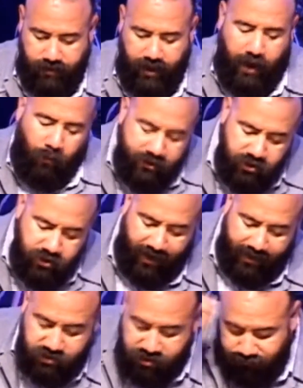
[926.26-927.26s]
I want you
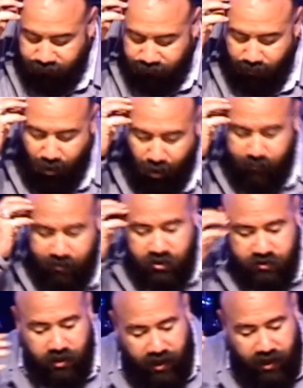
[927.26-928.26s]
guys just for a moment
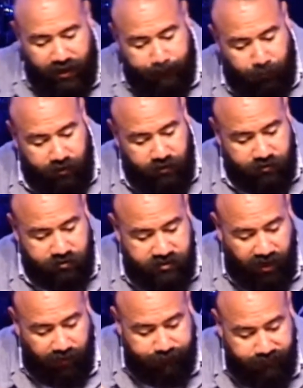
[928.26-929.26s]
just to kind of put
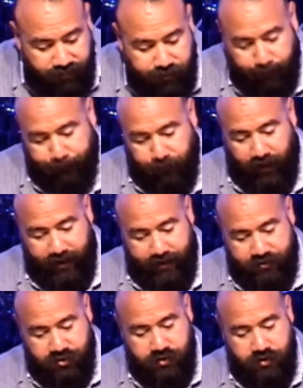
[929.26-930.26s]
yourself in their
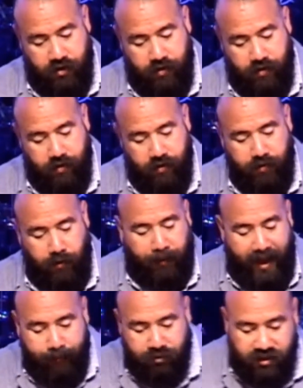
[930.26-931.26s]
place. The
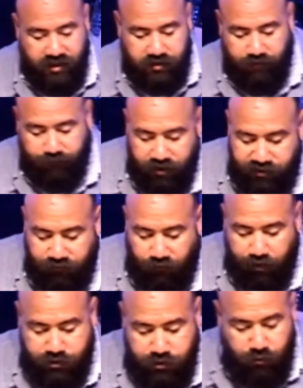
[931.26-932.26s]
Bible says in verse
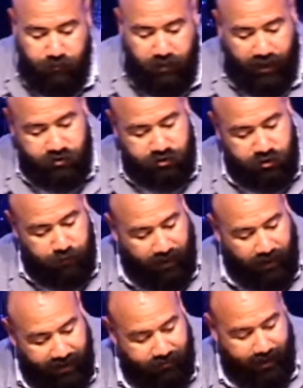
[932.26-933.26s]
4 two men stood
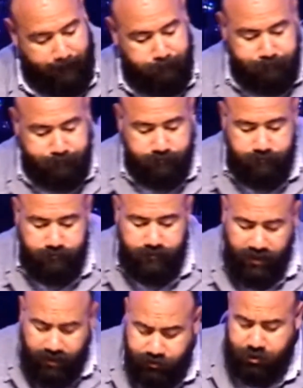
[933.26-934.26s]
by them
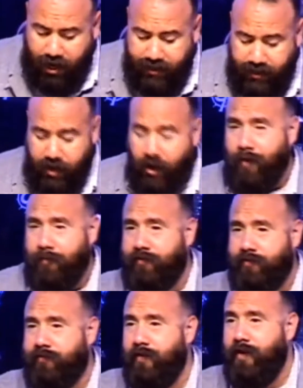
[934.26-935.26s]
in shining garments.